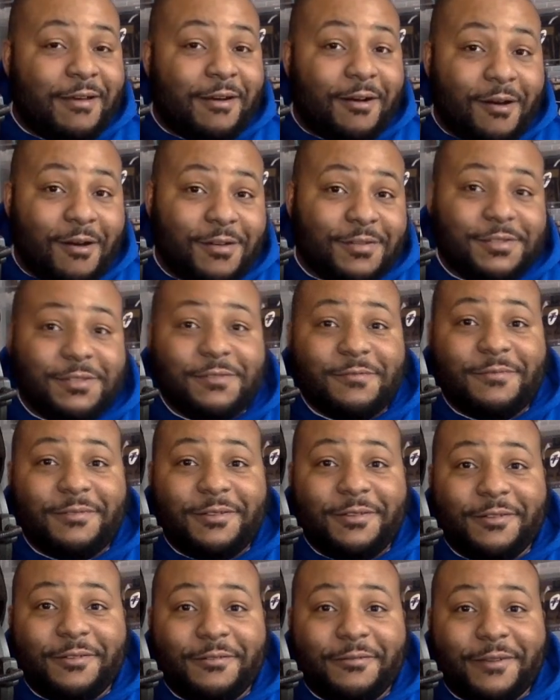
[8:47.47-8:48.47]
also will
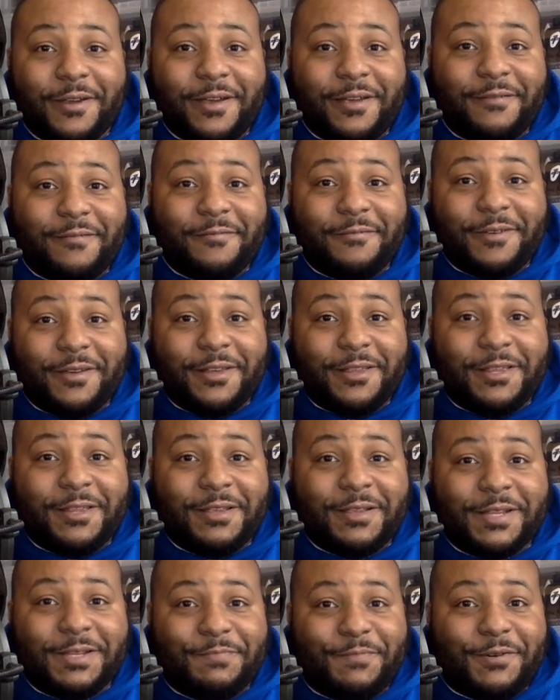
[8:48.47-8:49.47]
look great with
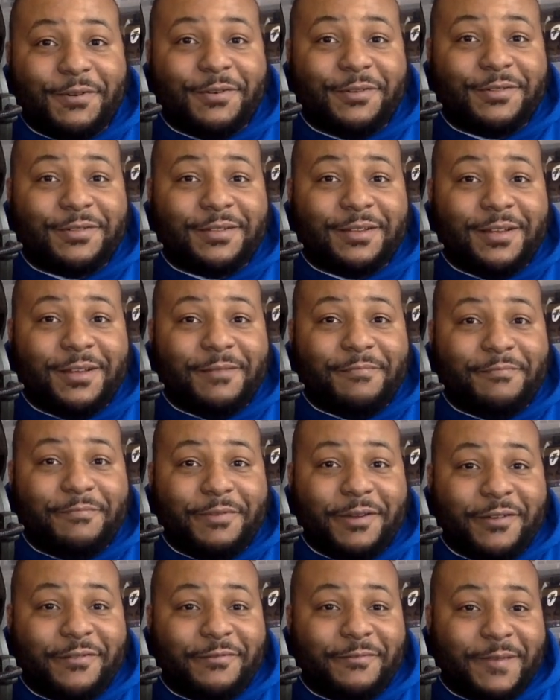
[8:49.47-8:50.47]
Spurs
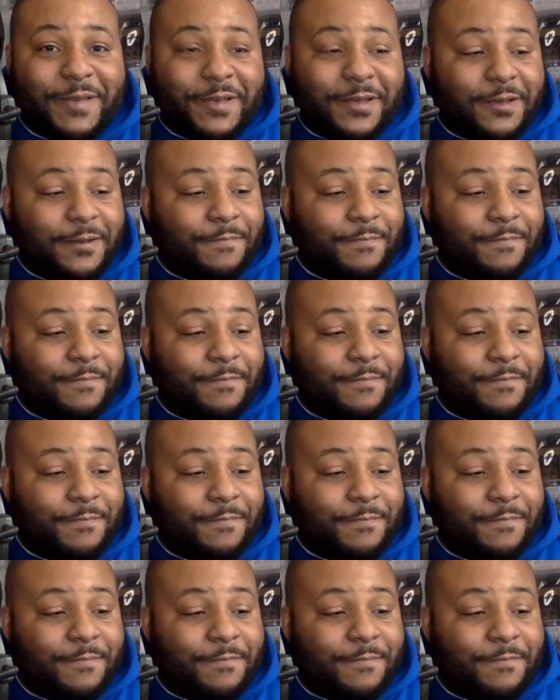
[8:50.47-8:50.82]
paraphernalia.